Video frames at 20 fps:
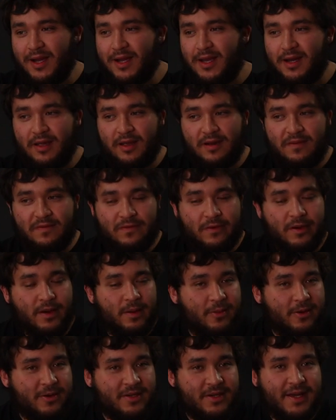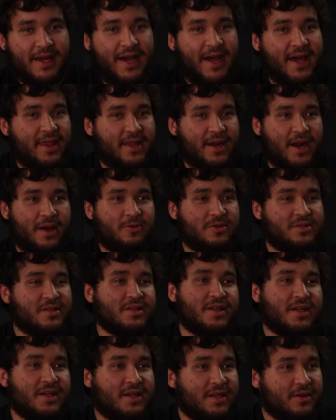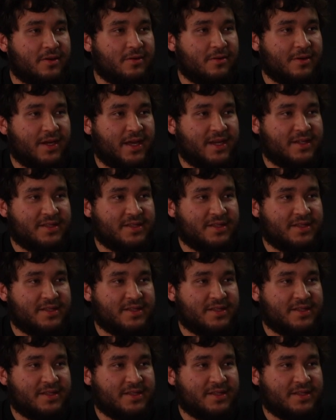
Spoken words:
not going to confirm or deny that I was eating green